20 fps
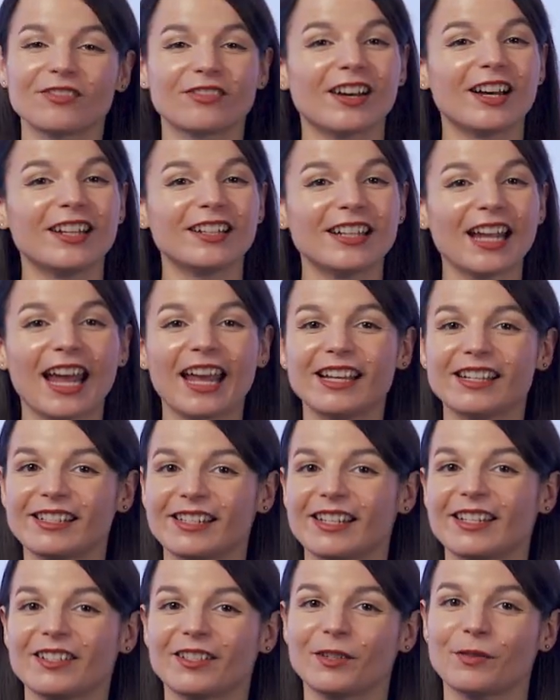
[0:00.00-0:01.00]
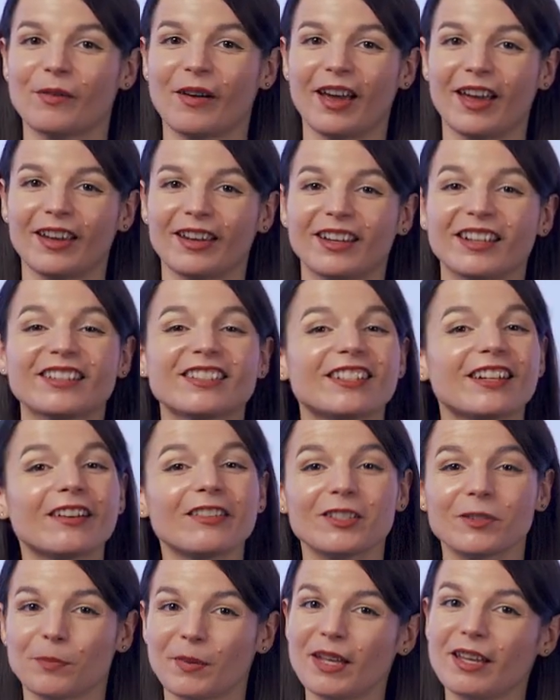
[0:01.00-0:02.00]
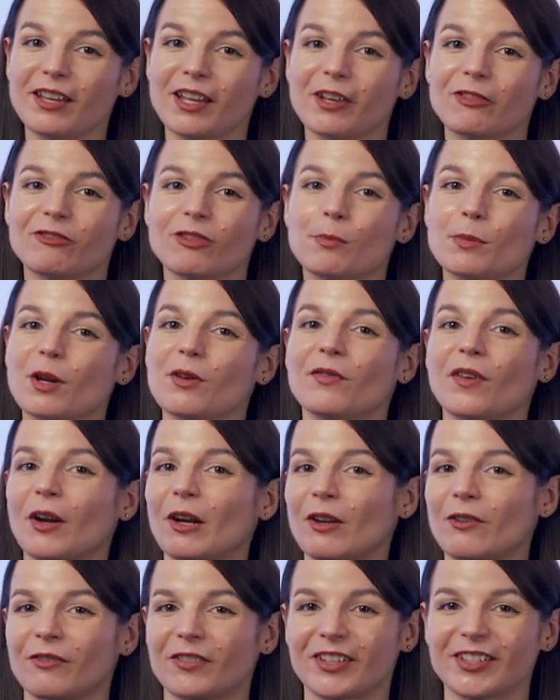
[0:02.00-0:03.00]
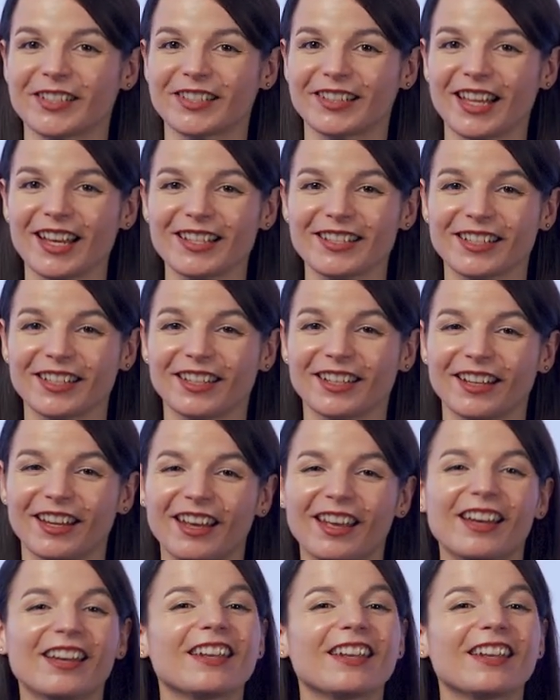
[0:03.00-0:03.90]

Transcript: fun, and easy way and start speaking from your very first lesson,